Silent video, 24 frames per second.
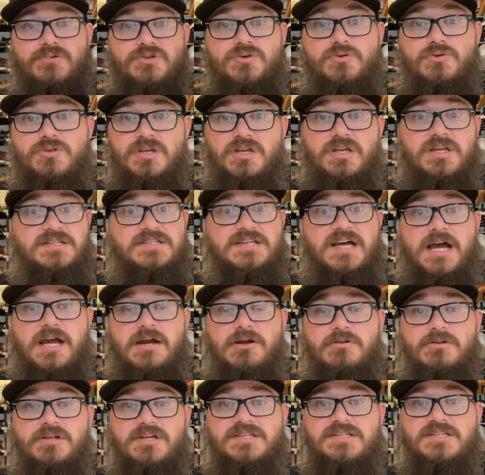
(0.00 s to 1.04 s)
do the entire
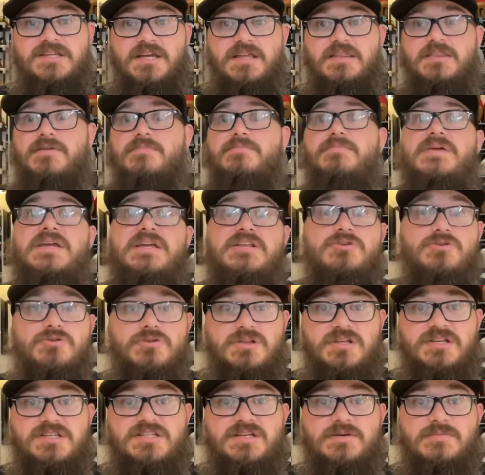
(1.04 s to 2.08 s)
listing than me do the
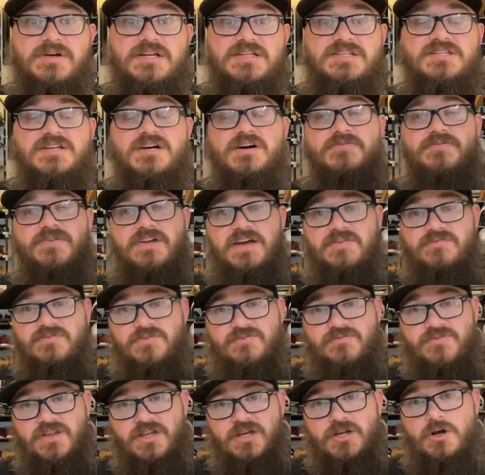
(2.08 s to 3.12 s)
listing myself and have to
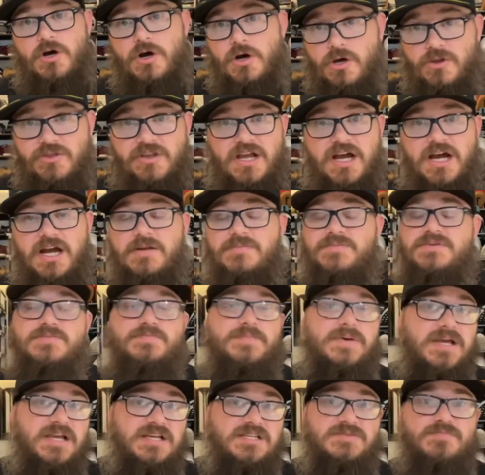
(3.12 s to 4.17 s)
fill in all the item
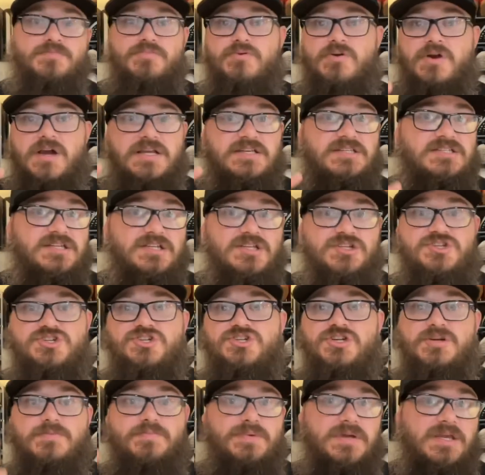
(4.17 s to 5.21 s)
specs, pricing,
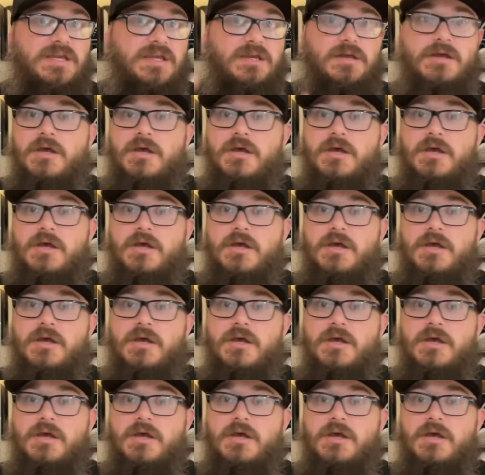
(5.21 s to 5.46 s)
shipping,